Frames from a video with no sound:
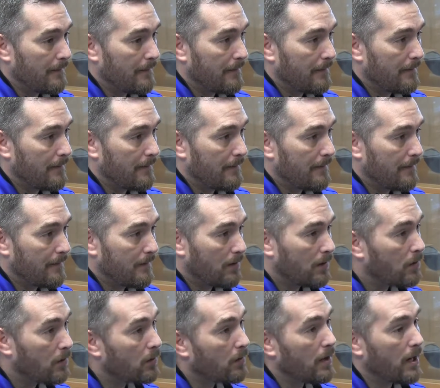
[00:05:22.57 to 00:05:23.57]

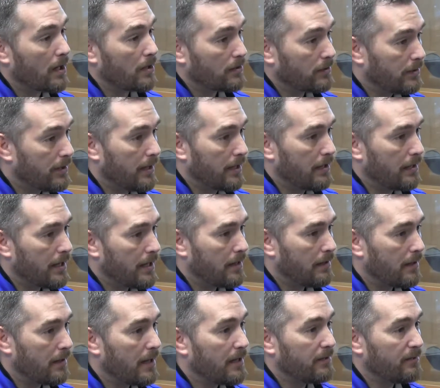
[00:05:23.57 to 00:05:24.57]
Correct. Yeah,
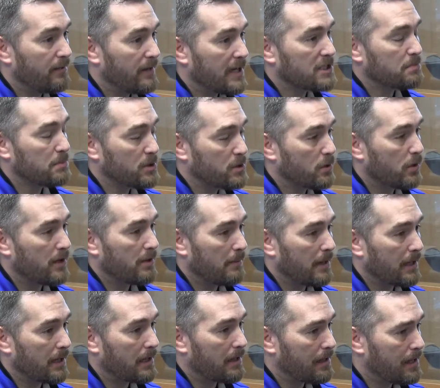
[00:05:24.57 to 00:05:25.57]
and vast majority
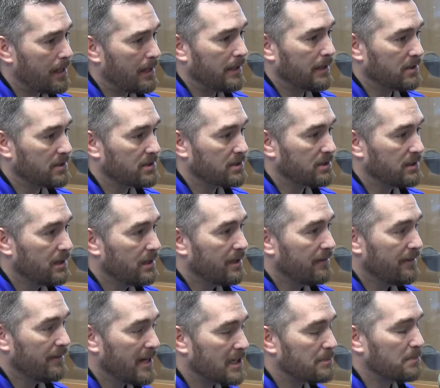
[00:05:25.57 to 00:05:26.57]
of my clients,
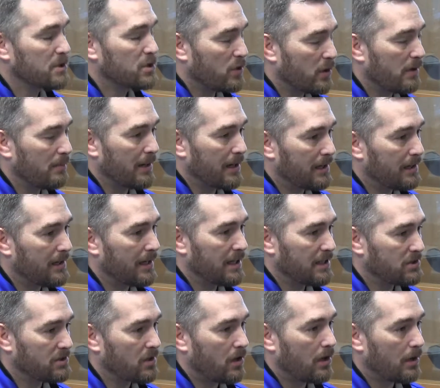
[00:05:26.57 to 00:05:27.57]
majority of my
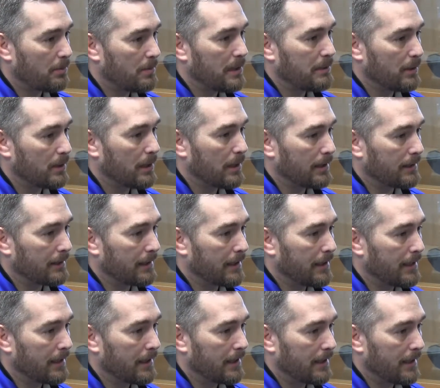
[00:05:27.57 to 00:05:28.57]
clients are people like that.